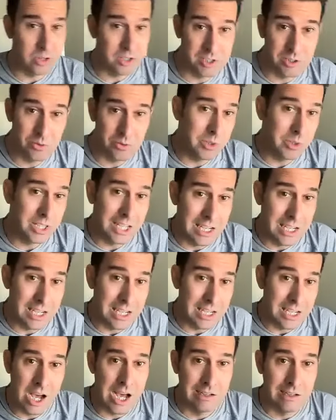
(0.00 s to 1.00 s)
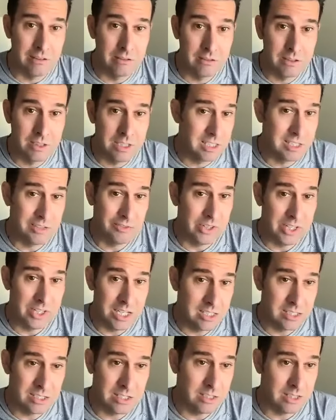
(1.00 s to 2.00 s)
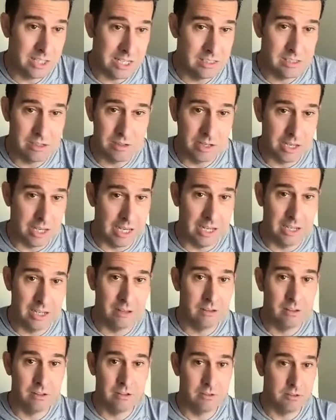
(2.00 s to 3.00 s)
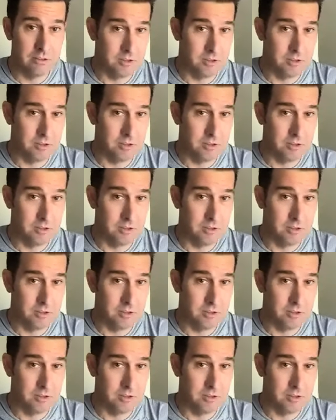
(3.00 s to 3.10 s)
or is it really not? Because if it isn't, that's okay.